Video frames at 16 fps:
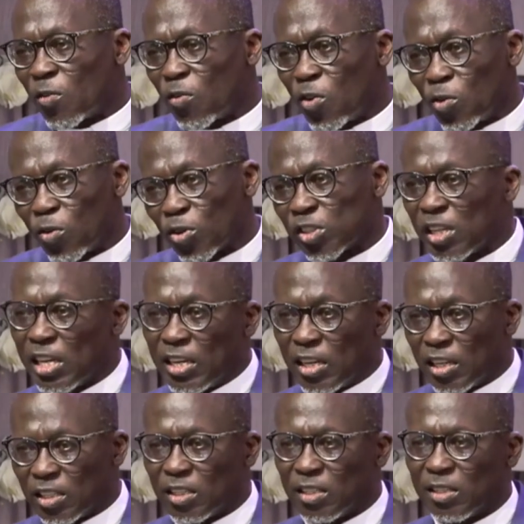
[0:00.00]
was saying
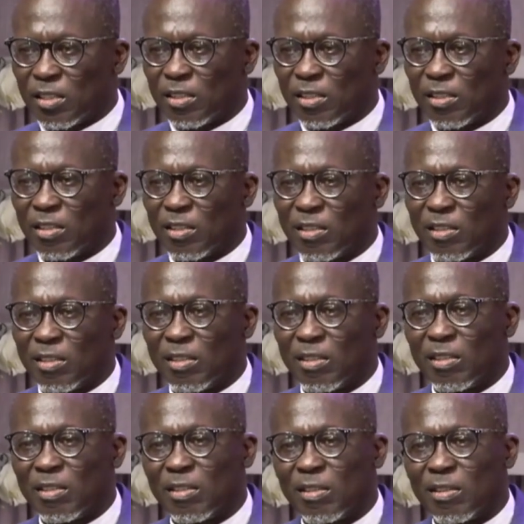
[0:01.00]
it,
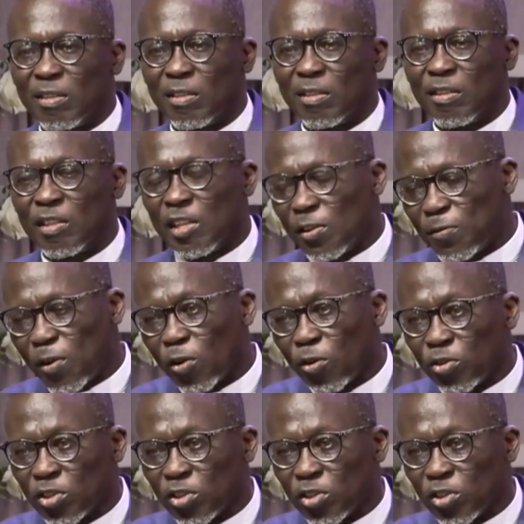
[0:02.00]
they followed.